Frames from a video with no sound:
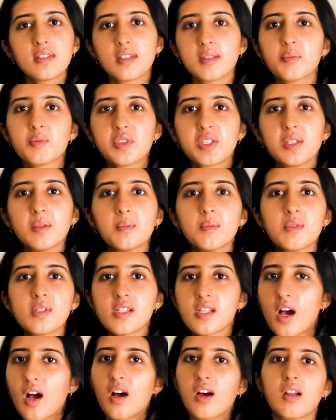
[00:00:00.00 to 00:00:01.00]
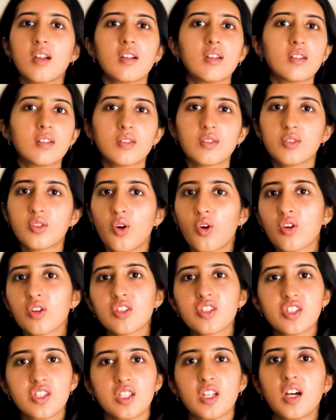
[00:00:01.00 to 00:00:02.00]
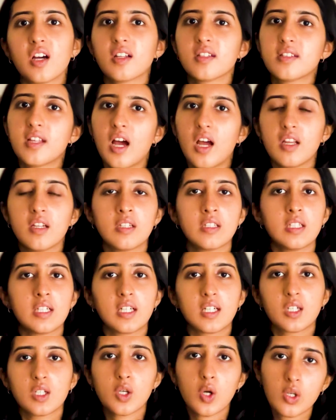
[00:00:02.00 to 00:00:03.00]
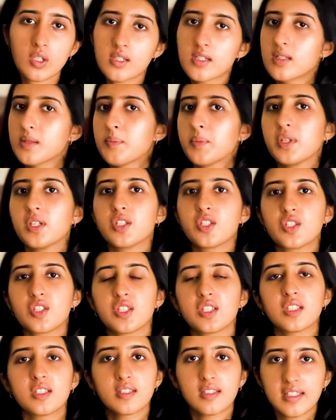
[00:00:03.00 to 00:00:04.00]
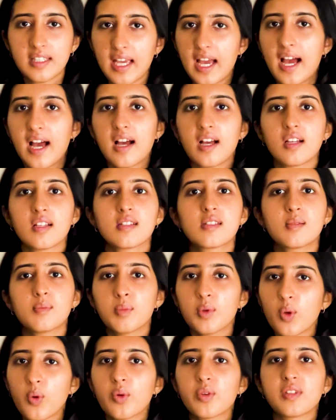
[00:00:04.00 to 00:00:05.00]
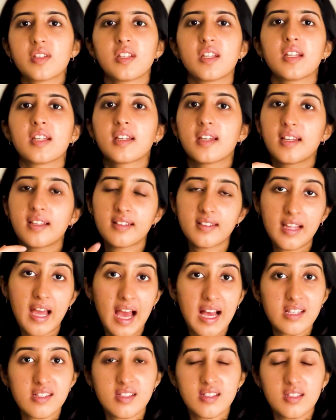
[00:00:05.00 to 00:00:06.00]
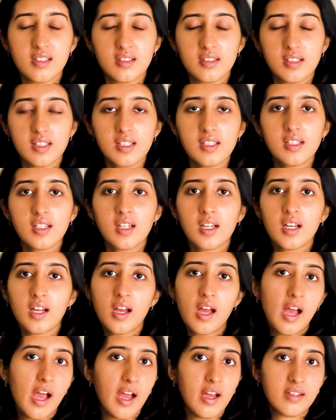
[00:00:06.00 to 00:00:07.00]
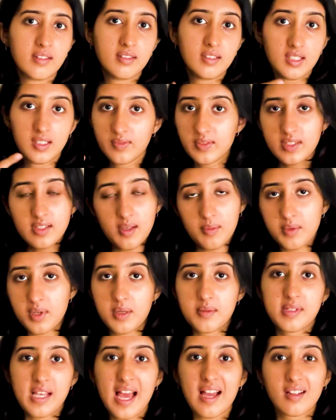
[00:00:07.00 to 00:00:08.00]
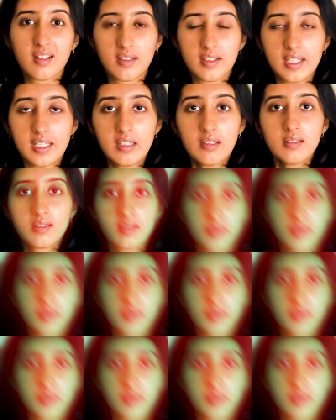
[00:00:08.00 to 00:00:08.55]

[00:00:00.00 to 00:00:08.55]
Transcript: symptoms are nausea, diarrhea, constipation, gas, bloating, and acidity, and even sometimes acne.